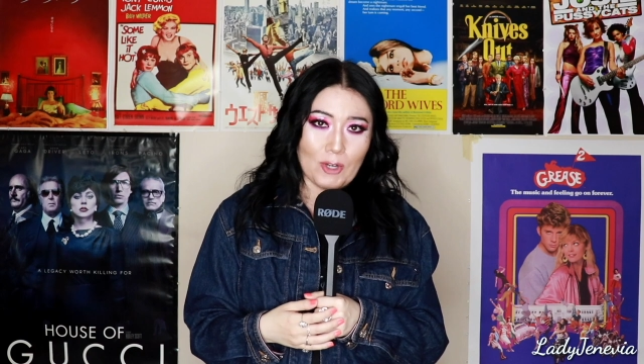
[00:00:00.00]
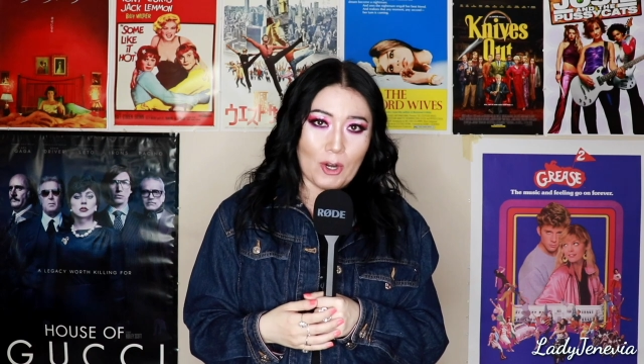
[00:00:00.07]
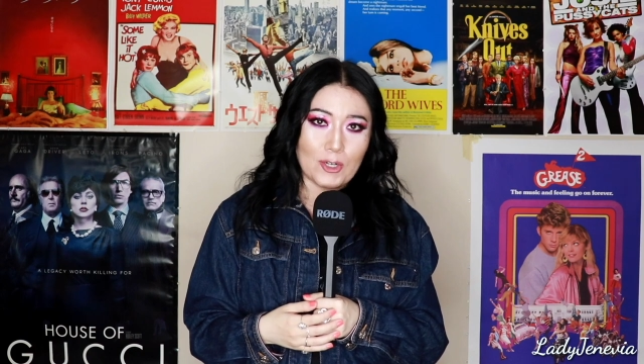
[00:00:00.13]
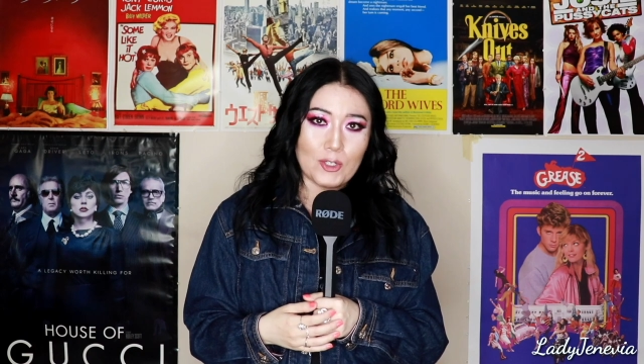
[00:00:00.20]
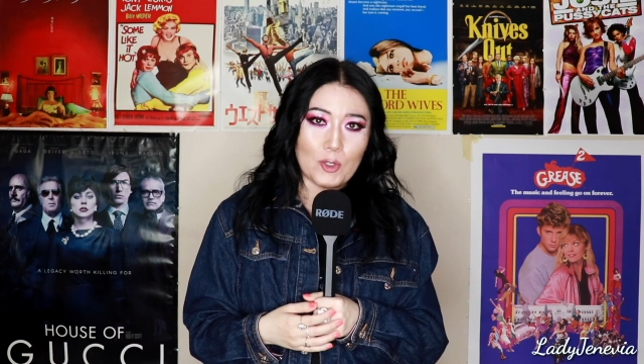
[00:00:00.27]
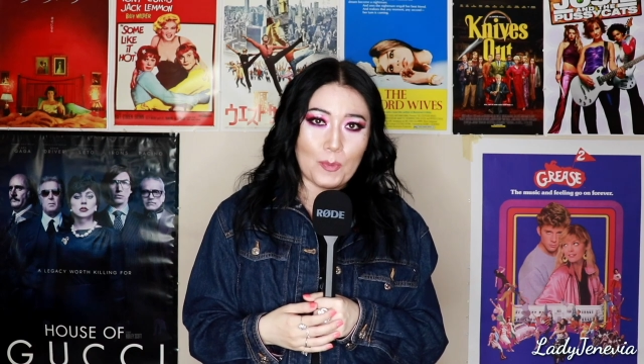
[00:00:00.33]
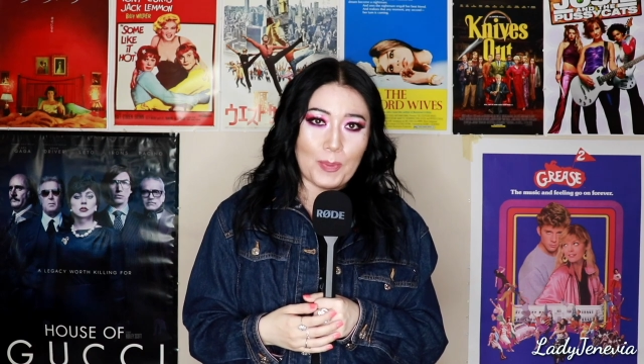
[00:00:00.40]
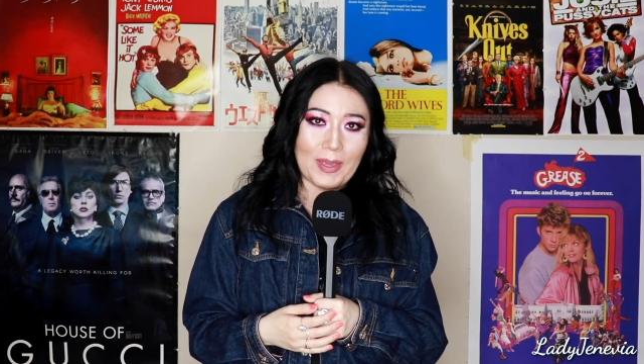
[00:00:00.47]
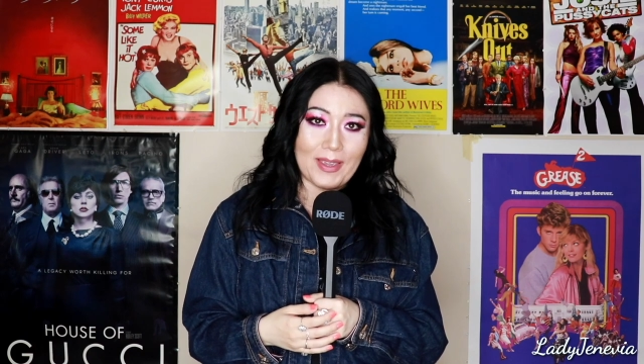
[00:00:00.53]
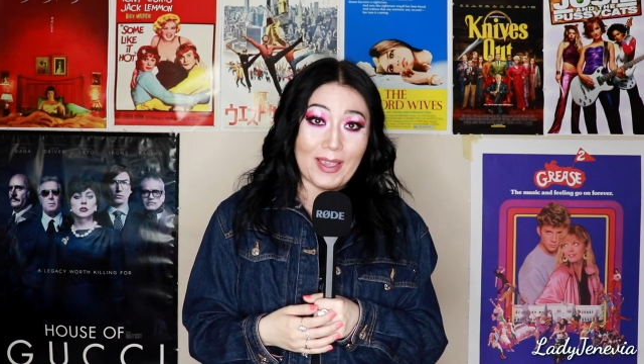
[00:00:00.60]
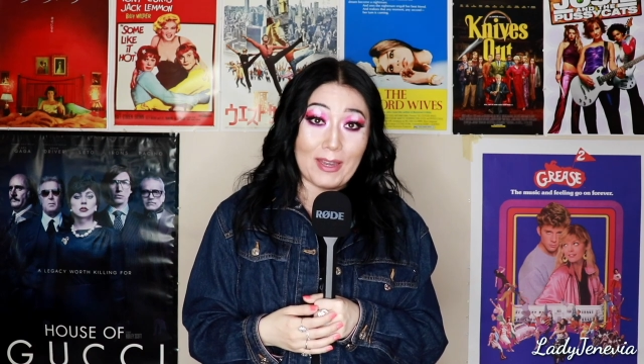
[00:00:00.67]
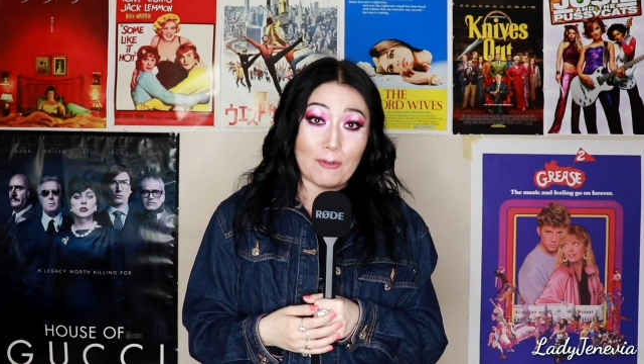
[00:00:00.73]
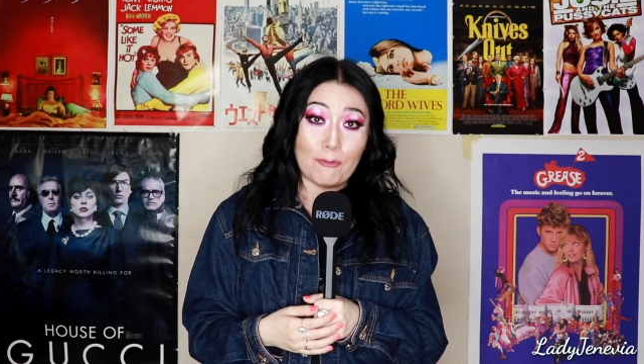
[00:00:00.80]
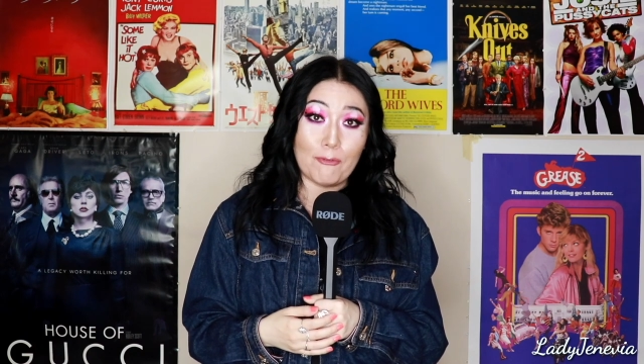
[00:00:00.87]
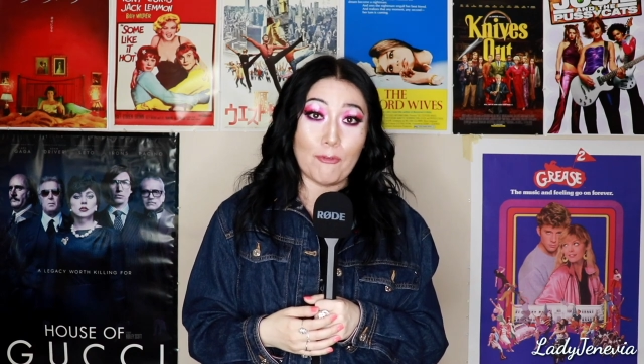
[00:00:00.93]
her to be
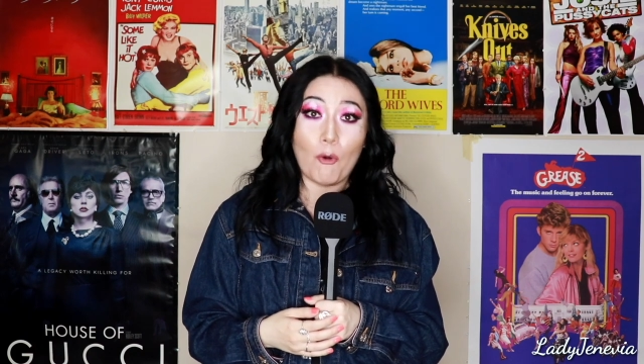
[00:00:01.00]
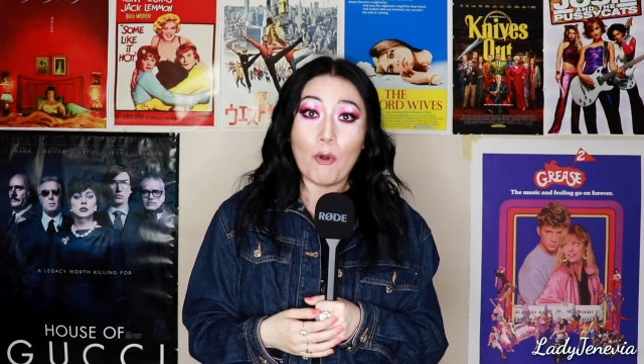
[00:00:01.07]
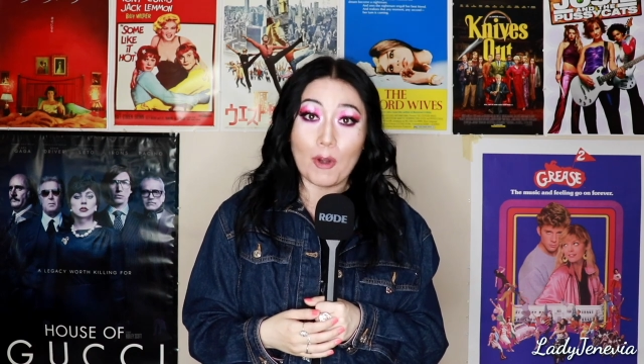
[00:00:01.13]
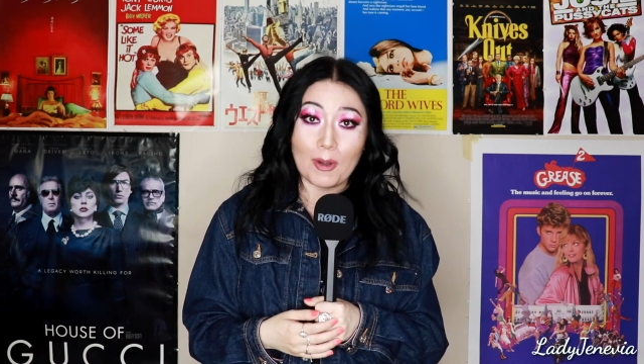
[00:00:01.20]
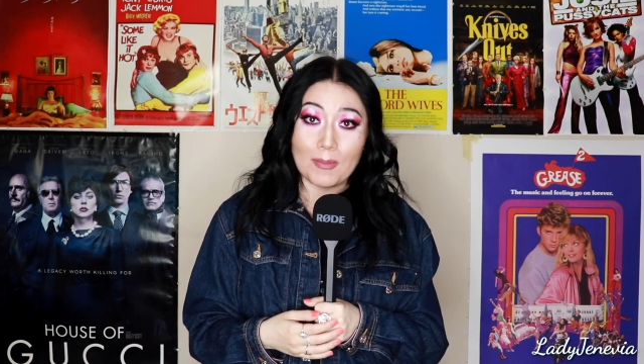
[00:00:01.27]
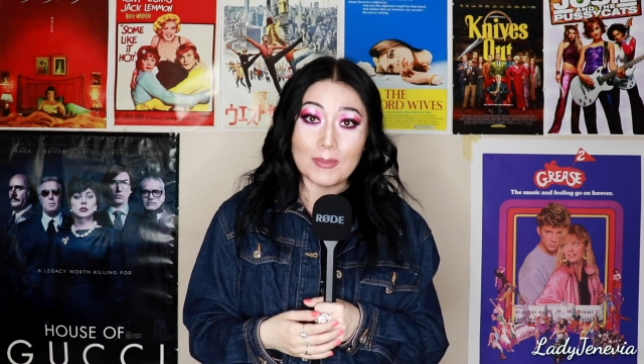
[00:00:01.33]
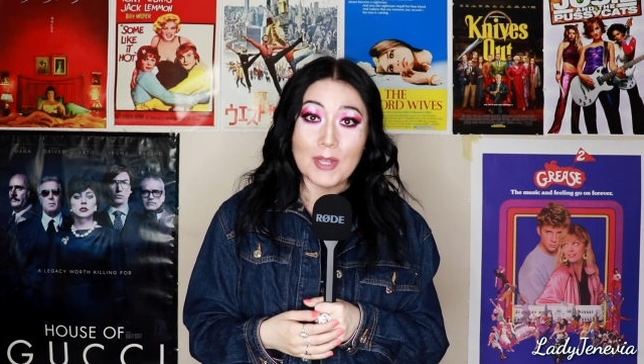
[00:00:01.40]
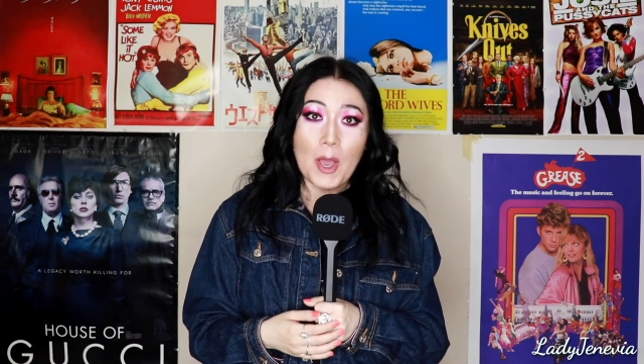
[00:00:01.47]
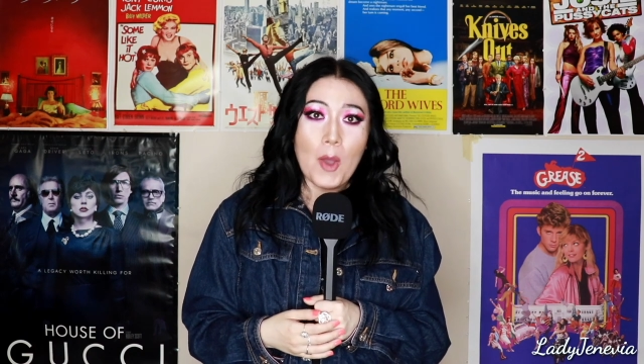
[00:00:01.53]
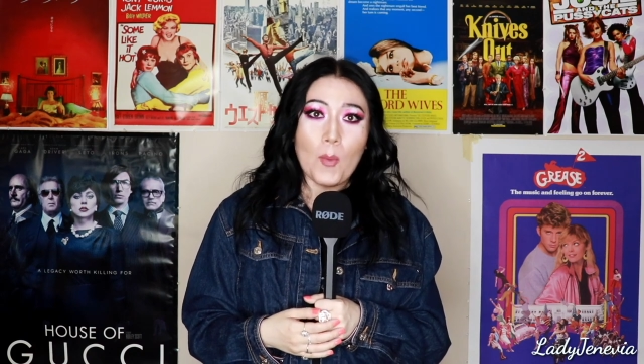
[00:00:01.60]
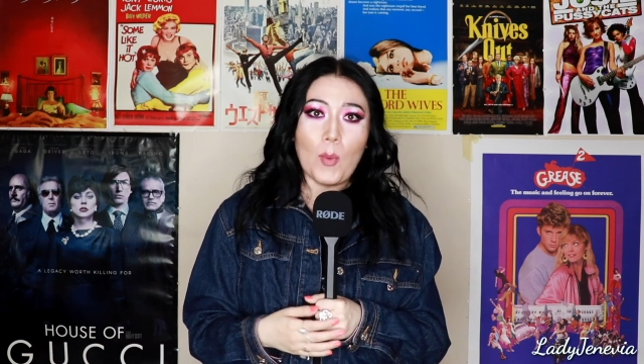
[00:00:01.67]
informed